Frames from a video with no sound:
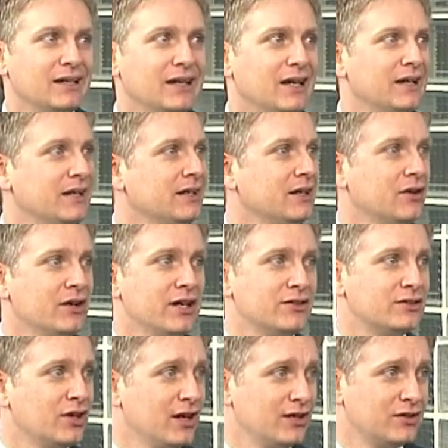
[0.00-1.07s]
you know,
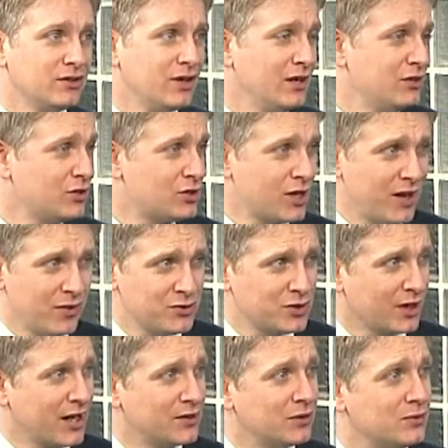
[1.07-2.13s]
it's, it's, it's challenging,
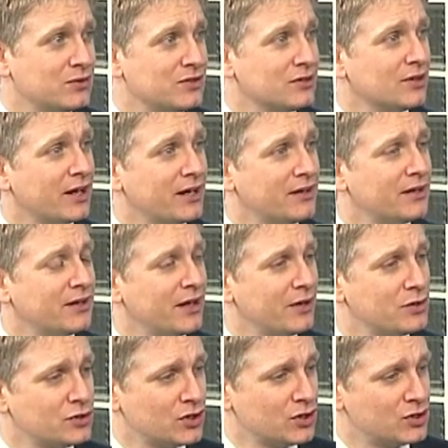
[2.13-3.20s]
and I don't see a lot of
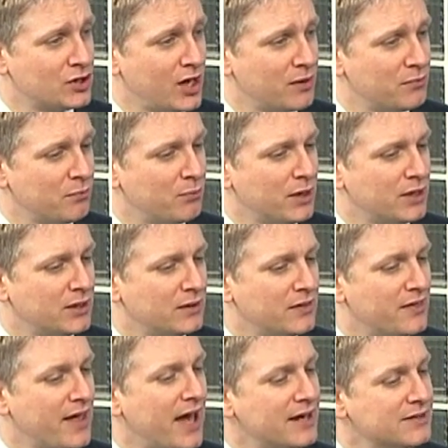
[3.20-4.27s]
indicators just yet, but
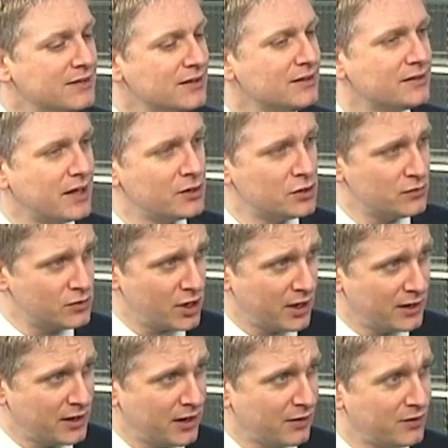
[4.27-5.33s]
that is the intention of
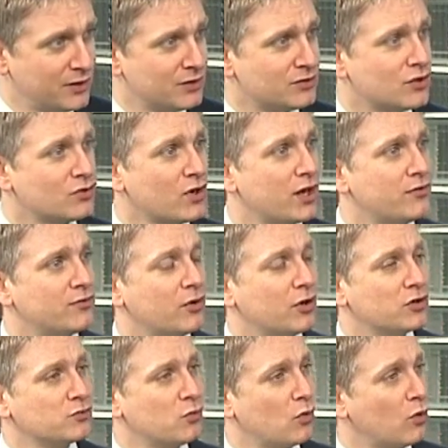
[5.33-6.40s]
Janet Yellen, is to try to
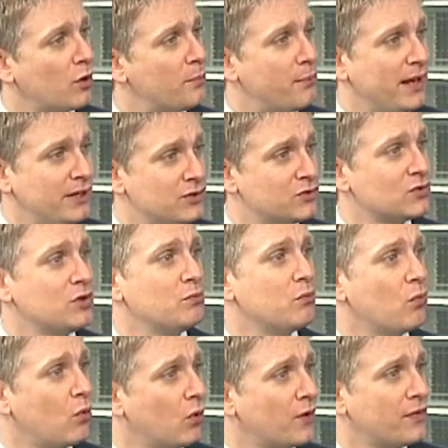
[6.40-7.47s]
focus more on Main Street,
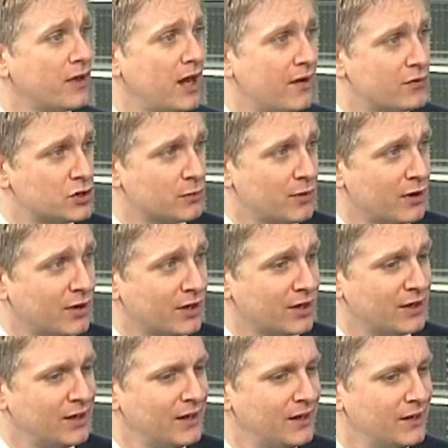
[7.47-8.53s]
more on the average
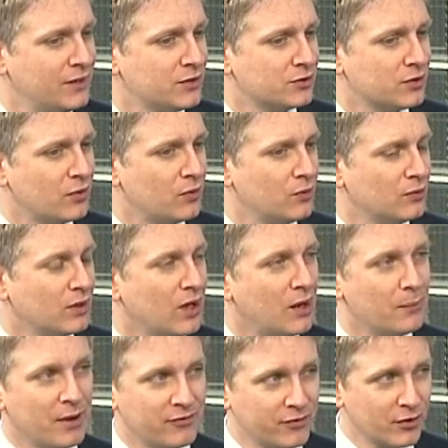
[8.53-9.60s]
American. So
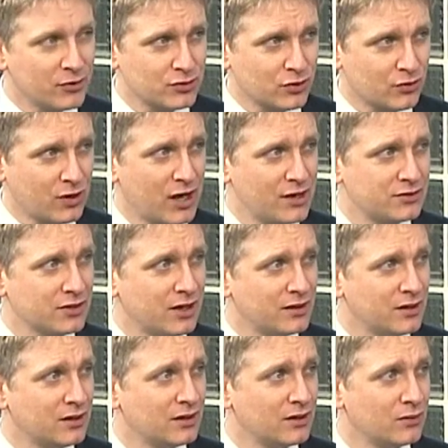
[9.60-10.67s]
my fingers are crossed, and I
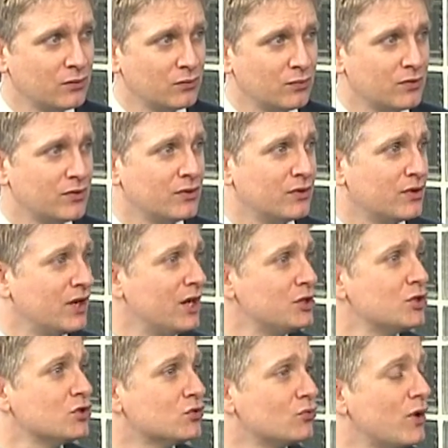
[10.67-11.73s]
think uh, the
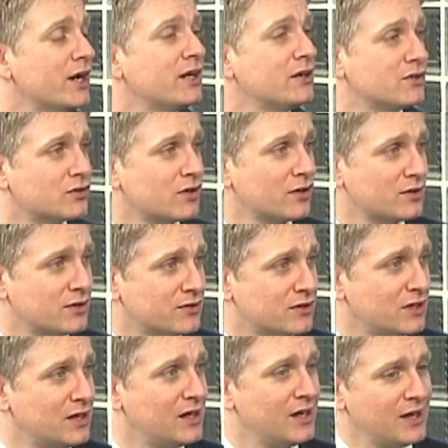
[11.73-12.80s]
nation's ready to start to
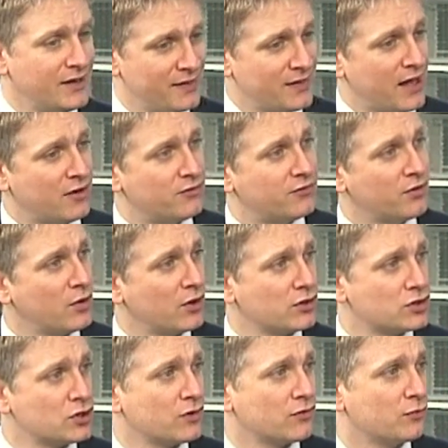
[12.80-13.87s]
see that focus
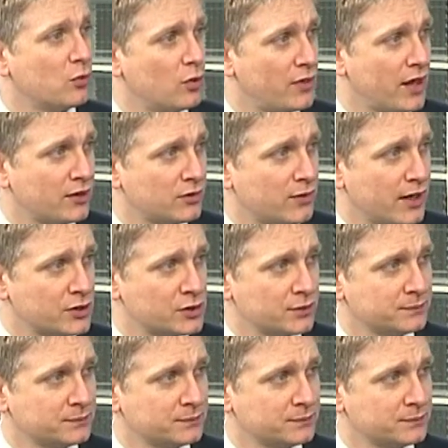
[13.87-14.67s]
shift more that direction.